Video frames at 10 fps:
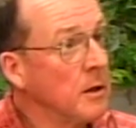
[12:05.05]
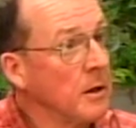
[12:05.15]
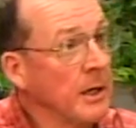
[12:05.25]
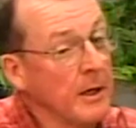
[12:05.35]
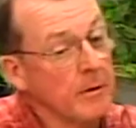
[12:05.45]

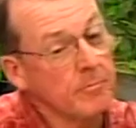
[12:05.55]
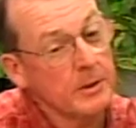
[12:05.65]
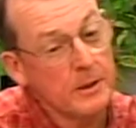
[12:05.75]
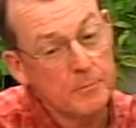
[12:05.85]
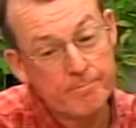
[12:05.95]
And
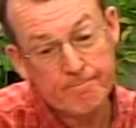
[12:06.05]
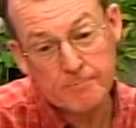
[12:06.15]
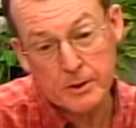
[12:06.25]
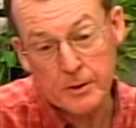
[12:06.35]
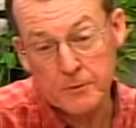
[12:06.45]

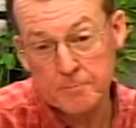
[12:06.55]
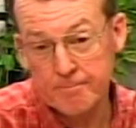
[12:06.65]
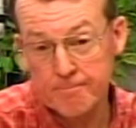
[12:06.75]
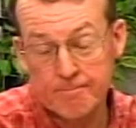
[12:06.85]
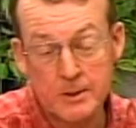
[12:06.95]

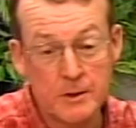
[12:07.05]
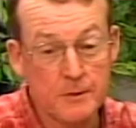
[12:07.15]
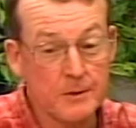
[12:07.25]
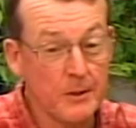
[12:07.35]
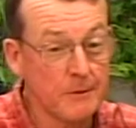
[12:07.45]
the
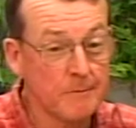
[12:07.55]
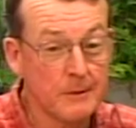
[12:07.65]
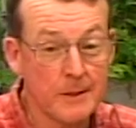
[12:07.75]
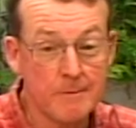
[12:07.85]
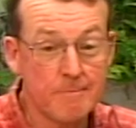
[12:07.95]
consultant,
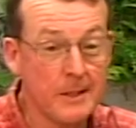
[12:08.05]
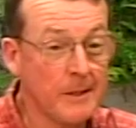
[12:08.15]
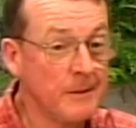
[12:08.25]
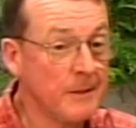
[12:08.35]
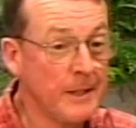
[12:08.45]
at the
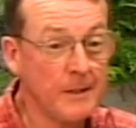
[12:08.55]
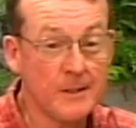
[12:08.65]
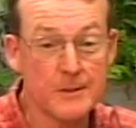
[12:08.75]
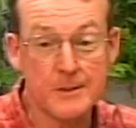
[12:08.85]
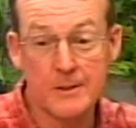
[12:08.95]
end of the day, the
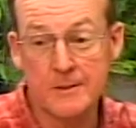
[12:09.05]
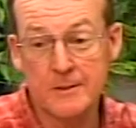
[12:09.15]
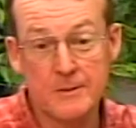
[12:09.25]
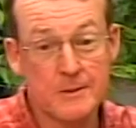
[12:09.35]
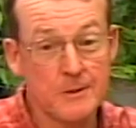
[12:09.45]
consultant
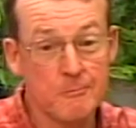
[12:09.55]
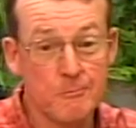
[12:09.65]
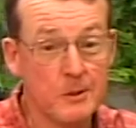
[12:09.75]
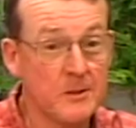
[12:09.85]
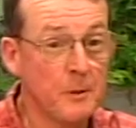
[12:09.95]
says, "So
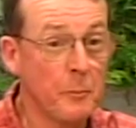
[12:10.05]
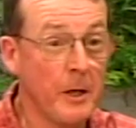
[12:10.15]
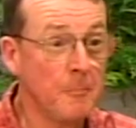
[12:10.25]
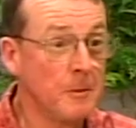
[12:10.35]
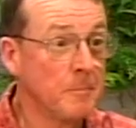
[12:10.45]
what's the
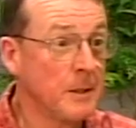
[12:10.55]
problem?"